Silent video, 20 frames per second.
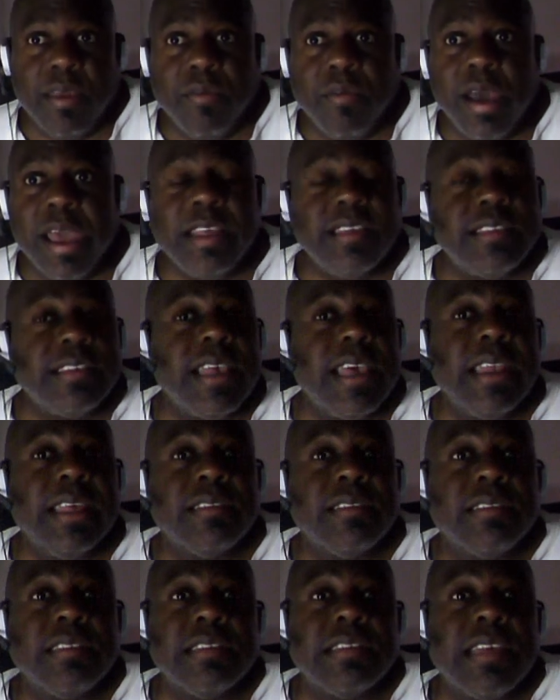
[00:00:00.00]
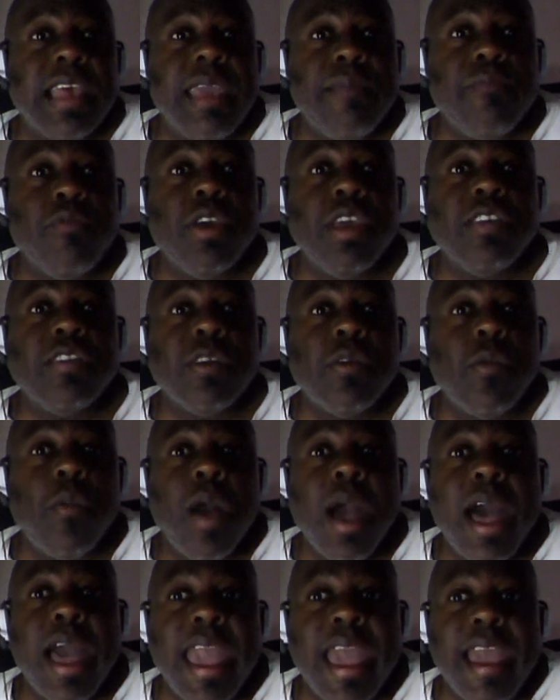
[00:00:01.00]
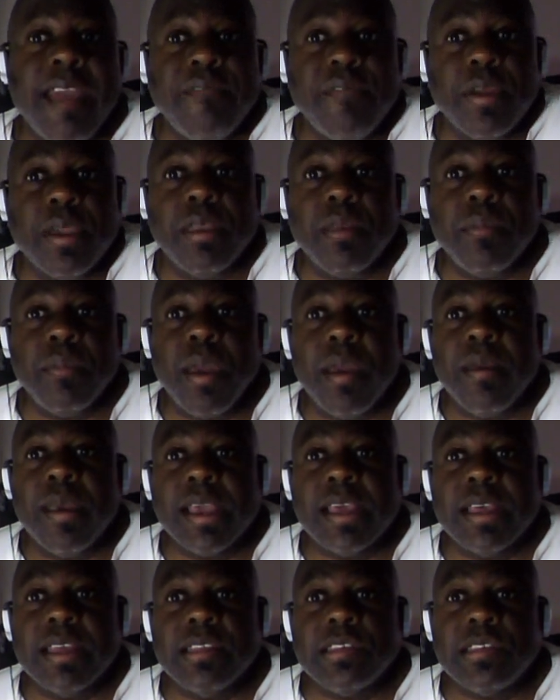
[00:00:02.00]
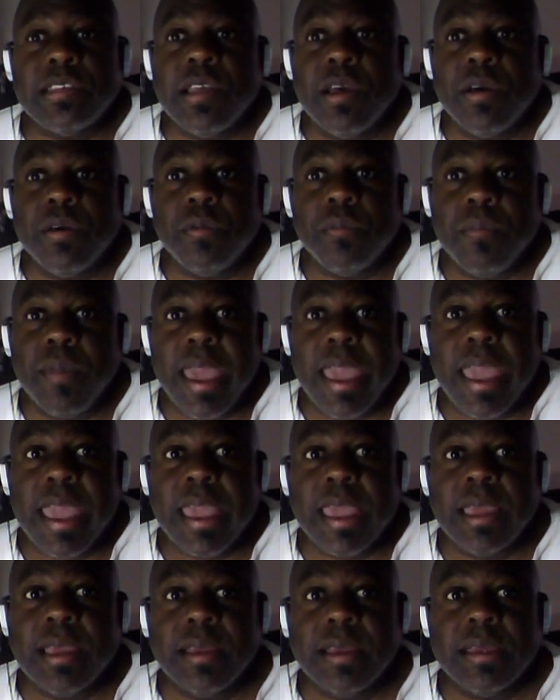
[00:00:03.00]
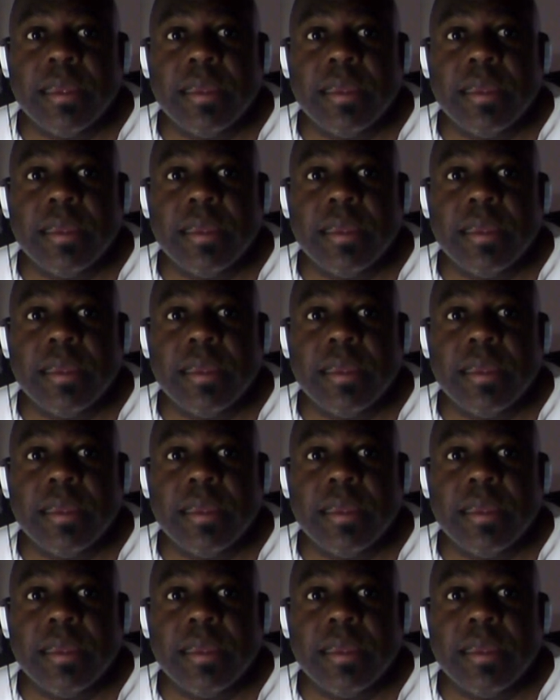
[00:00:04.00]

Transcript: Right? He said it's the same reason why African Americans don't make